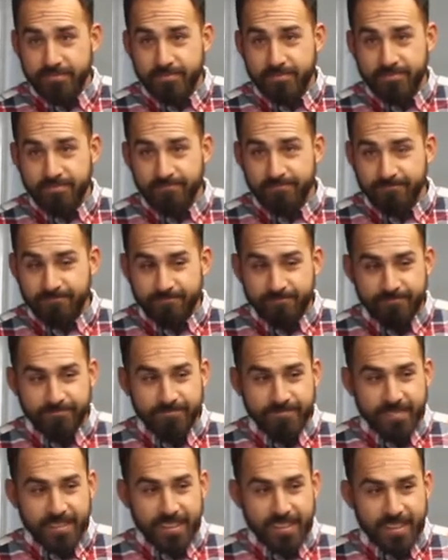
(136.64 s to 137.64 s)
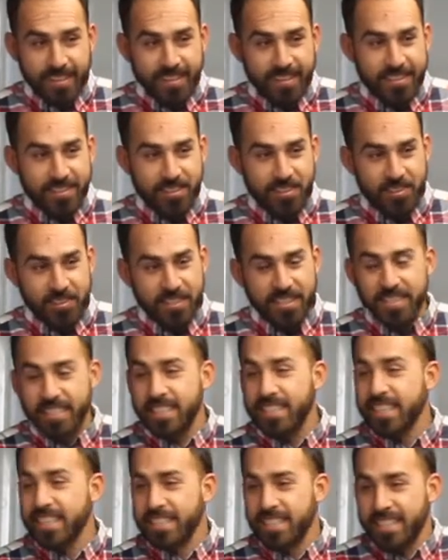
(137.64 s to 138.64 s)
Yes. Durson
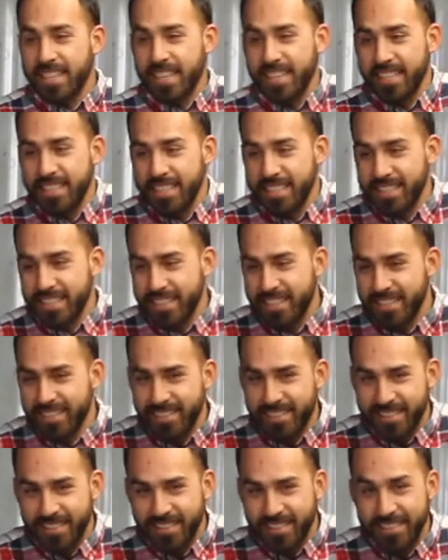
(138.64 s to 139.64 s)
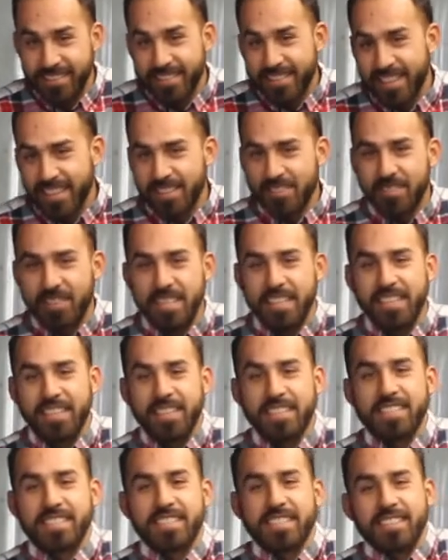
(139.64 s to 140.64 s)
says yes. Anybody
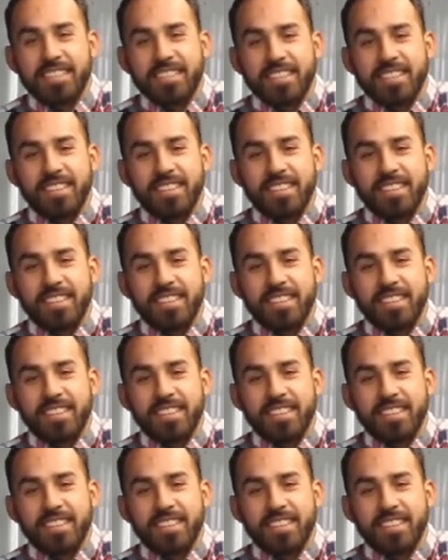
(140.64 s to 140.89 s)
else?